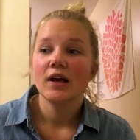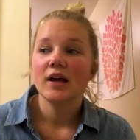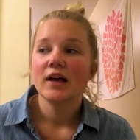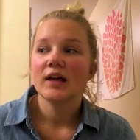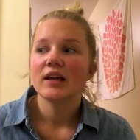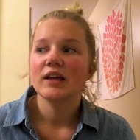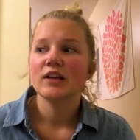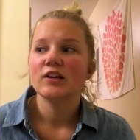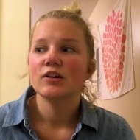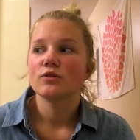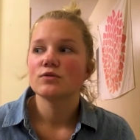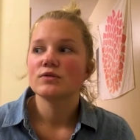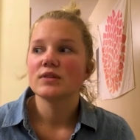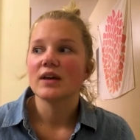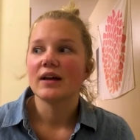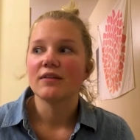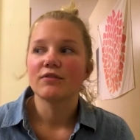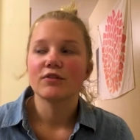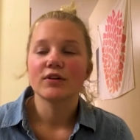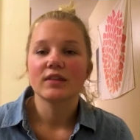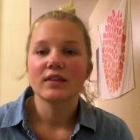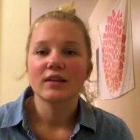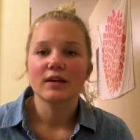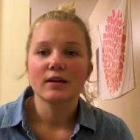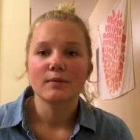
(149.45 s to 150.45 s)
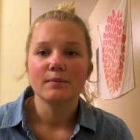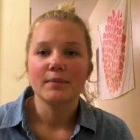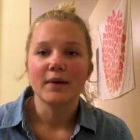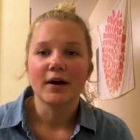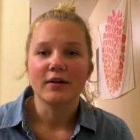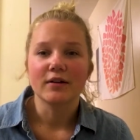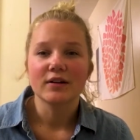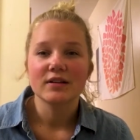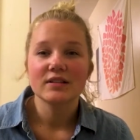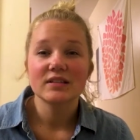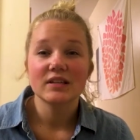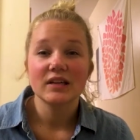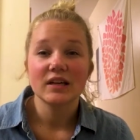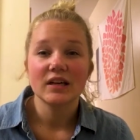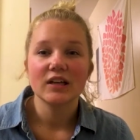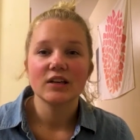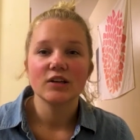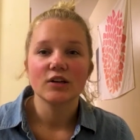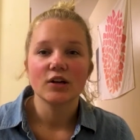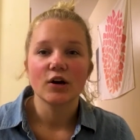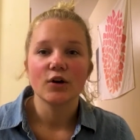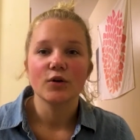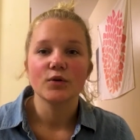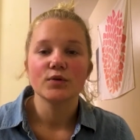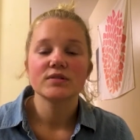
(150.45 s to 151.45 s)
He knows everything about us. He
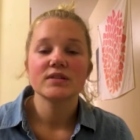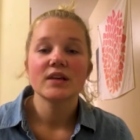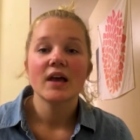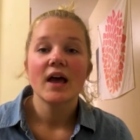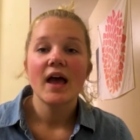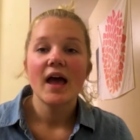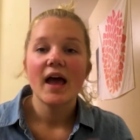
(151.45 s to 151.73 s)
knows